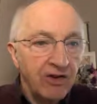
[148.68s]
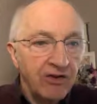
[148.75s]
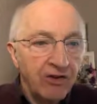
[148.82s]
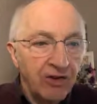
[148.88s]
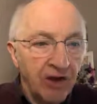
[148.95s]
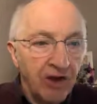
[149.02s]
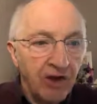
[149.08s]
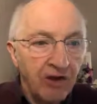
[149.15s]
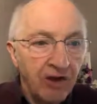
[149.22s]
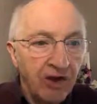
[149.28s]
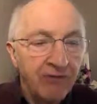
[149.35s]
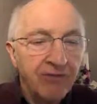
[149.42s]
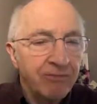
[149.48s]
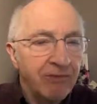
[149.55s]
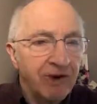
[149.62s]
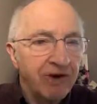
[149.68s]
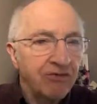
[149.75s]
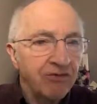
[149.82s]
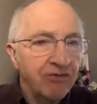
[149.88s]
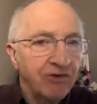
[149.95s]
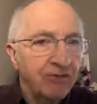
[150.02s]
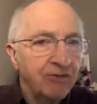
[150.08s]
the hiring
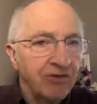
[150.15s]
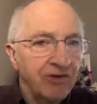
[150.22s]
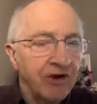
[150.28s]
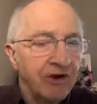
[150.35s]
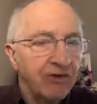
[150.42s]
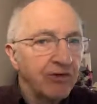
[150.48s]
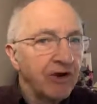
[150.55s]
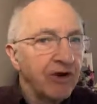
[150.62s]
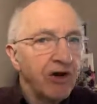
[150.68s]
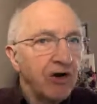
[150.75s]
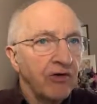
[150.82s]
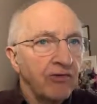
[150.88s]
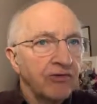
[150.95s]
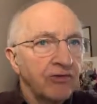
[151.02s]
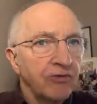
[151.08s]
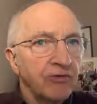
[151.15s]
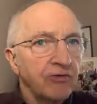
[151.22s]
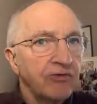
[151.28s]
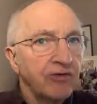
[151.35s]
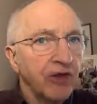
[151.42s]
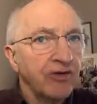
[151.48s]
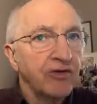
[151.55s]
manager himself often
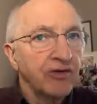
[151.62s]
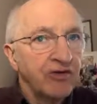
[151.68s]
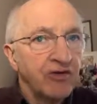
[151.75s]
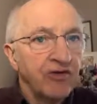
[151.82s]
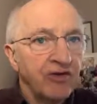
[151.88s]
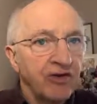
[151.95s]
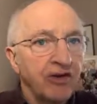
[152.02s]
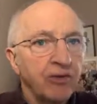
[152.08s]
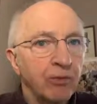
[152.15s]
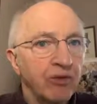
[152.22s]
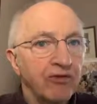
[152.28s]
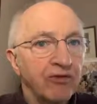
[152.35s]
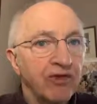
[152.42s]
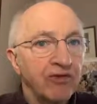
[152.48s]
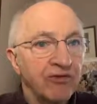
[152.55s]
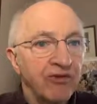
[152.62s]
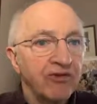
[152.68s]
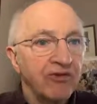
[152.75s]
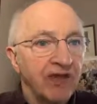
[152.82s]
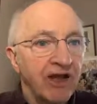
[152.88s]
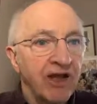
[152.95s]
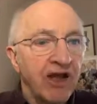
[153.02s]
doesn't see what there is
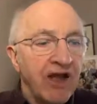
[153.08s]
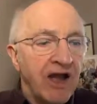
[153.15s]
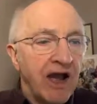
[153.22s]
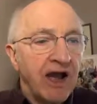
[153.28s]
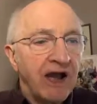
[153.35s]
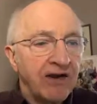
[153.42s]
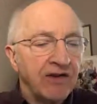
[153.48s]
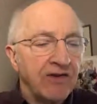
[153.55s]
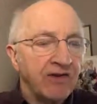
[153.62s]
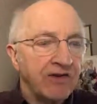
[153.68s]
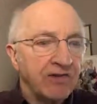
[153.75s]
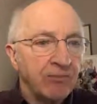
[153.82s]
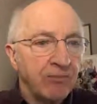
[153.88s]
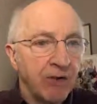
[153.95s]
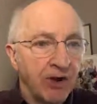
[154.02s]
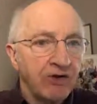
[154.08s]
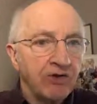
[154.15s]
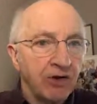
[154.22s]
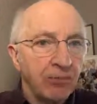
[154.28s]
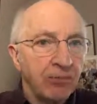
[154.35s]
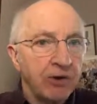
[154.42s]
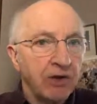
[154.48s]
there, and it's my
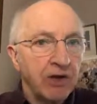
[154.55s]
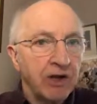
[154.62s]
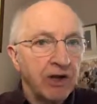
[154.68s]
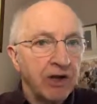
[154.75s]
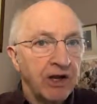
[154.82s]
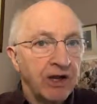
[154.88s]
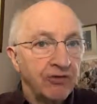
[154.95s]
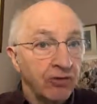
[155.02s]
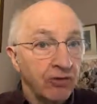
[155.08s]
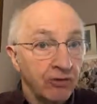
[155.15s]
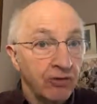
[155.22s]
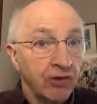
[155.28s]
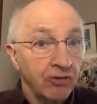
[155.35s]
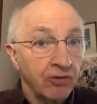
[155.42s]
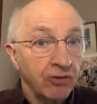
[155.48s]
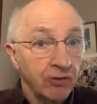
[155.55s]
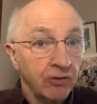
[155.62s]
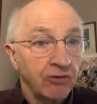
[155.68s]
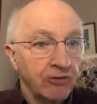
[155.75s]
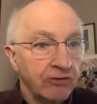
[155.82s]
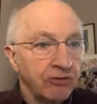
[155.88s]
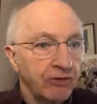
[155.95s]
job as a
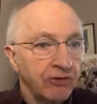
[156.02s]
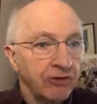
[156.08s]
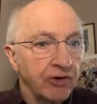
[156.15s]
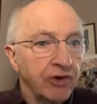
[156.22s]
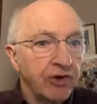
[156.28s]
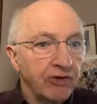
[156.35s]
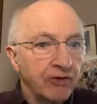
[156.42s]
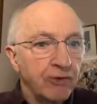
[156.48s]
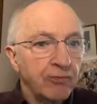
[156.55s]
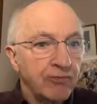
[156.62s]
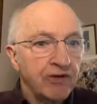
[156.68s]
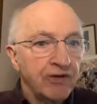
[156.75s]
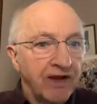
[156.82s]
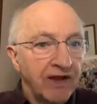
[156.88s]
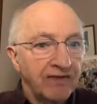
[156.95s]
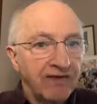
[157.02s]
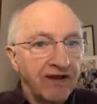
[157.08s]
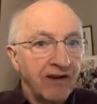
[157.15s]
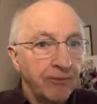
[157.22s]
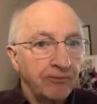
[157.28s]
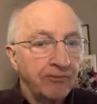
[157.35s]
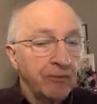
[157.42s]
good recruiter to bring that
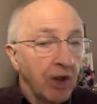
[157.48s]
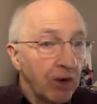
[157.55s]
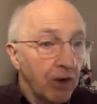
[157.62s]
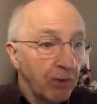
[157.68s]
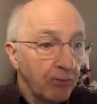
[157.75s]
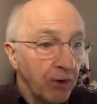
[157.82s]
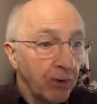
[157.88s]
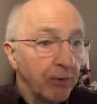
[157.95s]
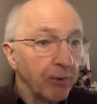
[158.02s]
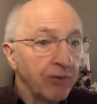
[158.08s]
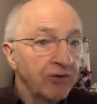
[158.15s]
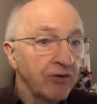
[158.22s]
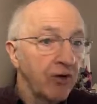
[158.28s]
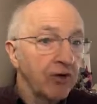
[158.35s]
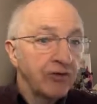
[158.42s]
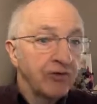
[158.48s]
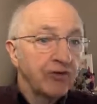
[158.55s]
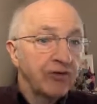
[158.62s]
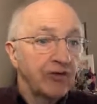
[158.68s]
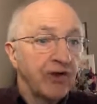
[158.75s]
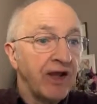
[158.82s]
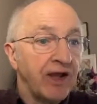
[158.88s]
out. Problem we've got
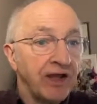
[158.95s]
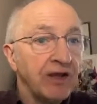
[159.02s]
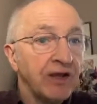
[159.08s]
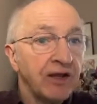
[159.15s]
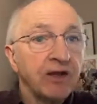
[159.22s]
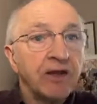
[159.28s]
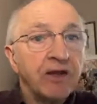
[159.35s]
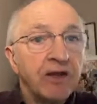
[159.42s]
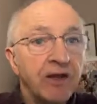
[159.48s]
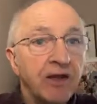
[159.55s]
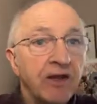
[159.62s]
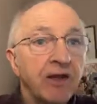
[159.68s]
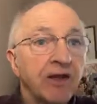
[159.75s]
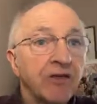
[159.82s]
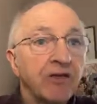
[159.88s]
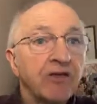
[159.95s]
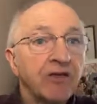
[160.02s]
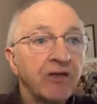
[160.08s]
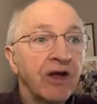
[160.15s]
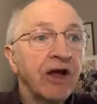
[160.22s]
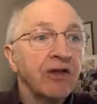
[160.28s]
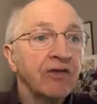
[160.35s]
today is
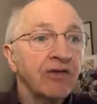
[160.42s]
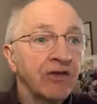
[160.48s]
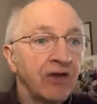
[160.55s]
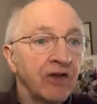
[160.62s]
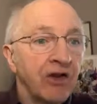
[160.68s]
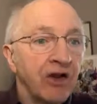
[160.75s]
that